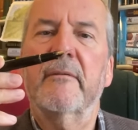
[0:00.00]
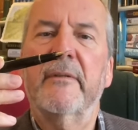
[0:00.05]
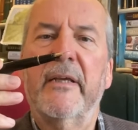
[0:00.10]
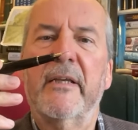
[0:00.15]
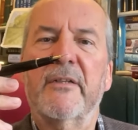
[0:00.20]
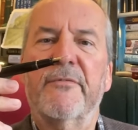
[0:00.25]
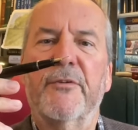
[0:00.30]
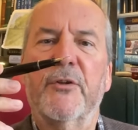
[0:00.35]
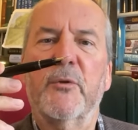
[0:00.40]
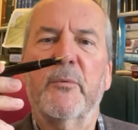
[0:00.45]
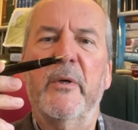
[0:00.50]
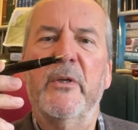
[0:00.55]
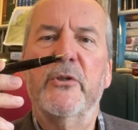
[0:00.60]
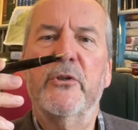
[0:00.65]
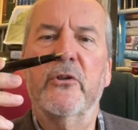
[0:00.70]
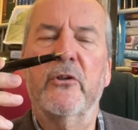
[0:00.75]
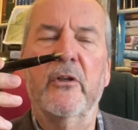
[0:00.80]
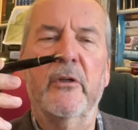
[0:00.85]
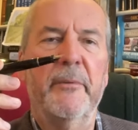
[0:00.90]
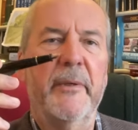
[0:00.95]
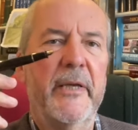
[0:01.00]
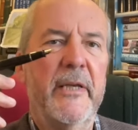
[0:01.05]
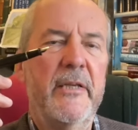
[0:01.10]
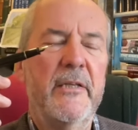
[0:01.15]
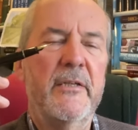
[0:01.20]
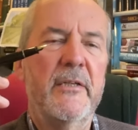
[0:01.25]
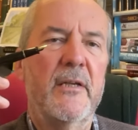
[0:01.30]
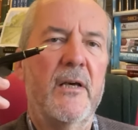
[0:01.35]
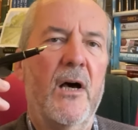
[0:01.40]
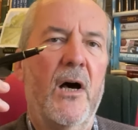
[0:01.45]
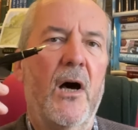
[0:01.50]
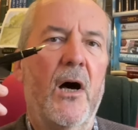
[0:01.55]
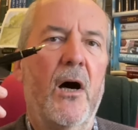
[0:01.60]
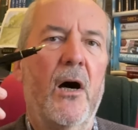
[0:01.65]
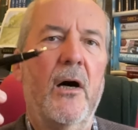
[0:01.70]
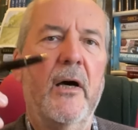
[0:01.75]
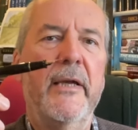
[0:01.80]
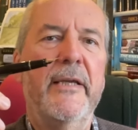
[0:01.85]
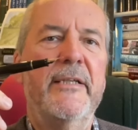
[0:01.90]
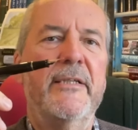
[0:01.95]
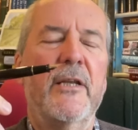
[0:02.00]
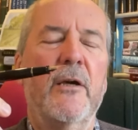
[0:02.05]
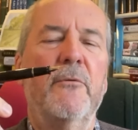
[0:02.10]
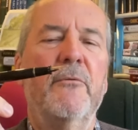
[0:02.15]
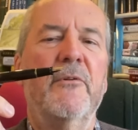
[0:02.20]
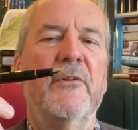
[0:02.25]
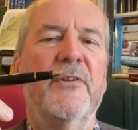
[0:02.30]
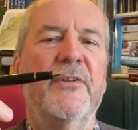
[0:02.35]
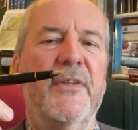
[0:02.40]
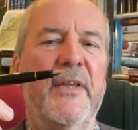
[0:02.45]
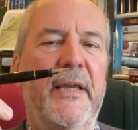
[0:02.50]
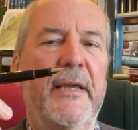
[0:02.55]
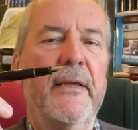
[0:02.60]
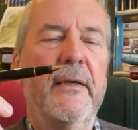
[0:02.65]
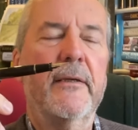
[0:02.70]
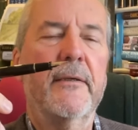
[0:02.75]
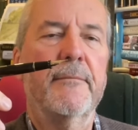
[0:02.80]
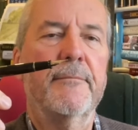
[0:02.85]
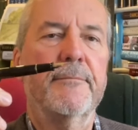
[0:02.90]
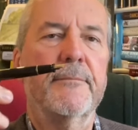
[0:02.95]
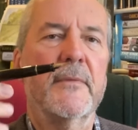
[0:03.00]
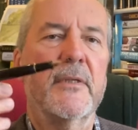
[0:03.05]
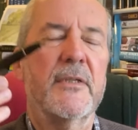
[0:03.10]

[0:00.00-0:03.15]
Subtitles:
thanks for the question, Louise. I don't think,